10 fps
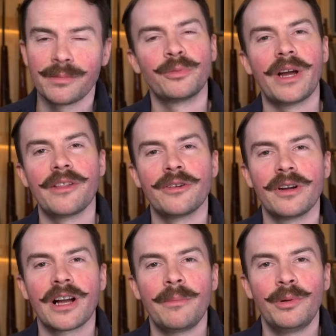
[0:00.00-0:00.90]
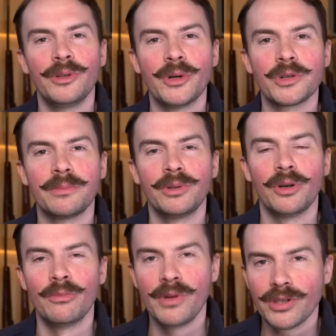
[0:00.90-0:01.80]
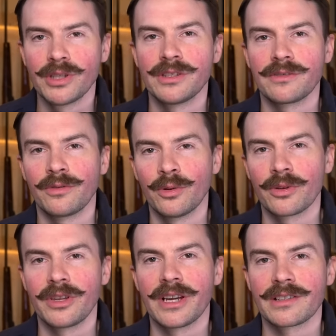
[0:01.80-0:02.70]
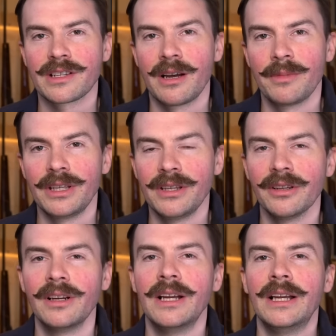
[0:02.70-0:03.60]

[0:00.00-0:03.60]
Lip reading: but rather a couple notable omissions for the next coming year.